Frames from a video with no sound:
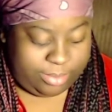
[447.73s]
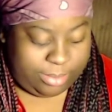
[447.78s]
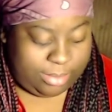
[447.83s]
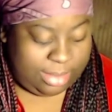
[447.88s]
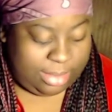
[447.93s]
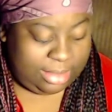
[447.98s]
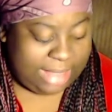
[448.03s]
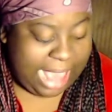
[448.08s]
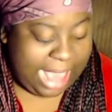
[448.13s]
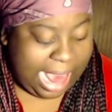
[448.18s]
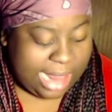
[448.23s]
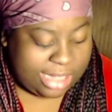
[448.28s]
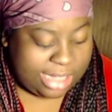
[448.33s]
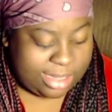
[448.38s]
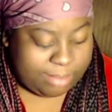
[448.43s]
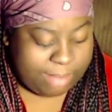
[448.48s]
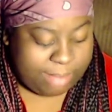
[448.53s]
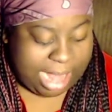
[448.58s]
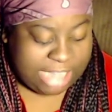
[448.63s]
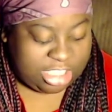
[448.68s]
Alice
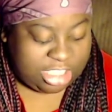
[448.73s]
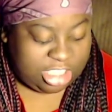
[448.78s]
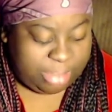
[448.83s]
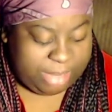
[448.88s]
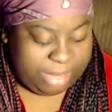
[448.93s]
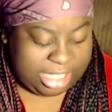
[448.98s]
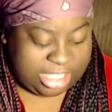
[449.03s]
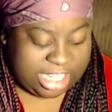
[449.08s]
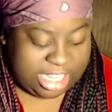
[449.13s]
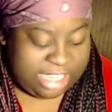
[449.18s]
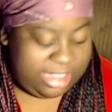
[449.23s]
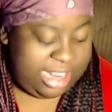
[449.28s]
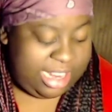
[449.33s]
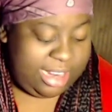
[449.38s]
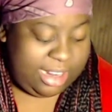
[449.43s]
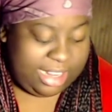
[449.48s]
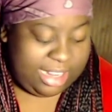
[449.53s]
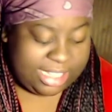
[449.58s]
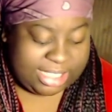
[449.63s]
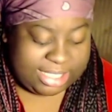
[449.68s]
imagined them into neatly
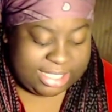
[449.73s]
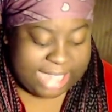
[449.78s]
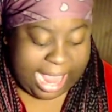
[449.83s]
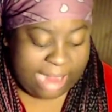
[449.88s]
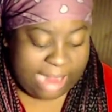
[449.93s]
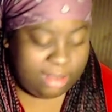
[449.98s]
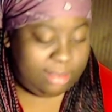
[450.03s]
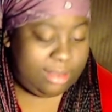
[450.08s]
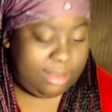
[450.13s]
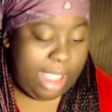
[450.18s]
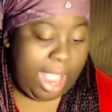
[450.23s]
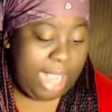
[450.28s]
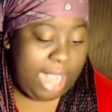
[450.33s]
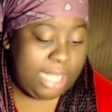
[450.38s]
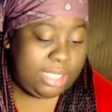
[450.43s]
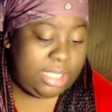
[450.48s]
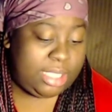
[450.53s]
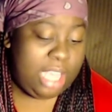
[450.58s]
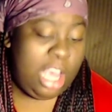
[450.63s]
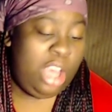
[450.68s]
stacked decks,
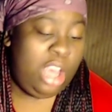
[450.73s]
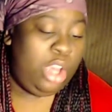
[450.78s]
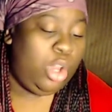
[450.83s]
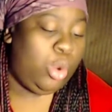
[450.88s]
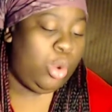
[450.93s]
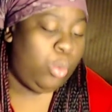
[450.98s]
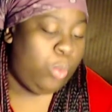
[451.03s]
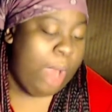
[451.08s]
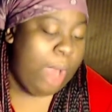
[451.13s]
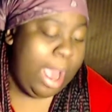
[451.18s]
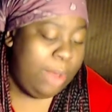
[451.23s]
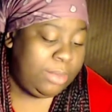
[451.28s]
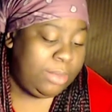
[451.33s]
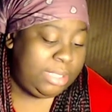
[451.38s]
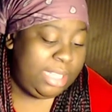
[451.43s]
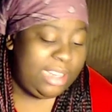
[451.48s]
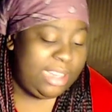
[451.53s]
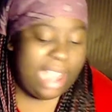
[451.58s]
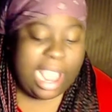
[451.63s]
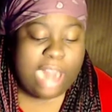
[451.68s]
grounded
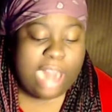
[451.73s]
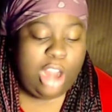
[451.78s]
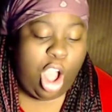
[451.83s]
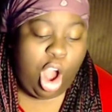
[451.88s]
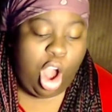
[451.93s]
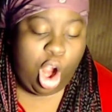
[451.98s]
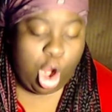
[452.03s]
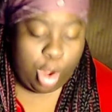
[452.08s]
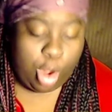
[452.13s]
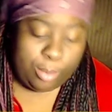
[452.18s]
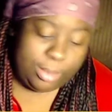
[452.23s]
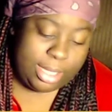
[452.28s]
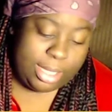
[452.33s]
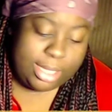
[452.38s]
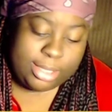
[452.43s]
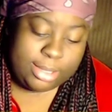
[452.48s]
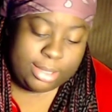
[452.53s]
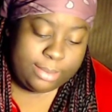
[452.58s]
and harmless.